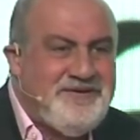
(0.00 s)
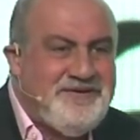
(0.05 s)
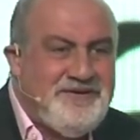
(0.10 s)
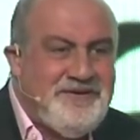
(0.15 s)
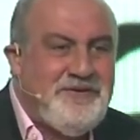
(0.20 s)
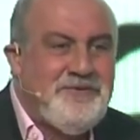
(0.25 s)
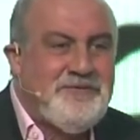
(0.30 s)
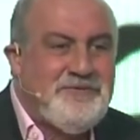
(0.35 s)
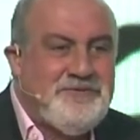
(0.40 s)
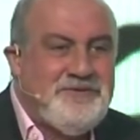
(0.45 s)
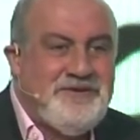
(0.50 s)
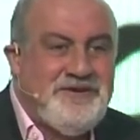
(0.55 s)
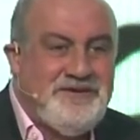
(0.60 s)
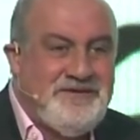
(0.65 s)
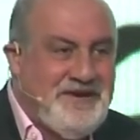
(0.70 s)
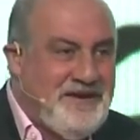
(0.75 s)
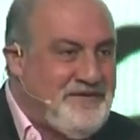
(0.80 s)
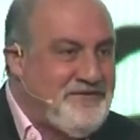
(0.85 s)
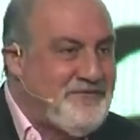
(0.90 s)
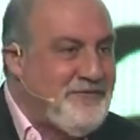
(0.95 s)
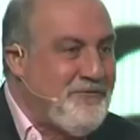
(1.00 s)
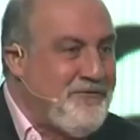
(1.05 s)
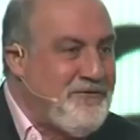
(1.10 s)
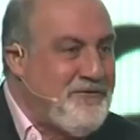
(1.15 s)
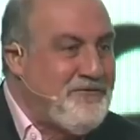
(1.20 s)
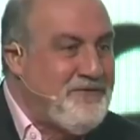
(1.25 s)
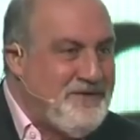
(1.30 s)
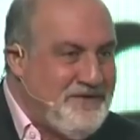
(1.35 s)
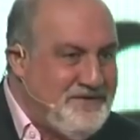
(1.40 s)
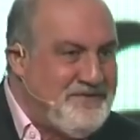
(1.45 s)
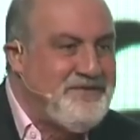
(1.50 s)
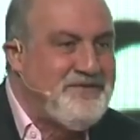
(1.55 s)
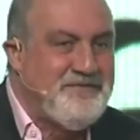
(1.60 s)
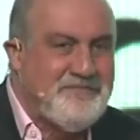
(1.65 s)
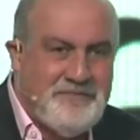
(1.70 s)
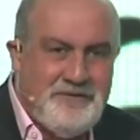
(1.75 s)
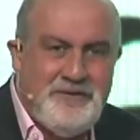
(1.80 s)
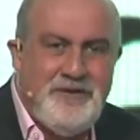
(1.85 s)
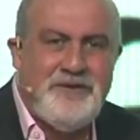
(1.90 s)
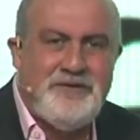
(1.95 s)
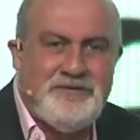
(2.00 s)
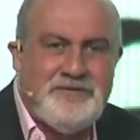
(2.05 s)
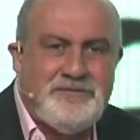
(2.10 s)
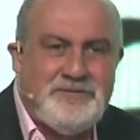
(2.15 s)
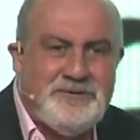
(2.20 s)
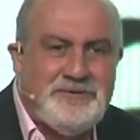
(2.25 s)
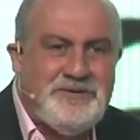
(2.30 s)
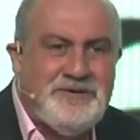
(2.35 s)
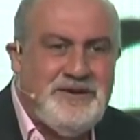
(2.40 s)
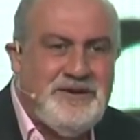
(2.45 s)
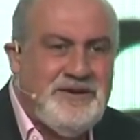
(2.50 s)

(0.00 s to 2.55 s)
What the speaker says: No. A dead soldier is very honorable.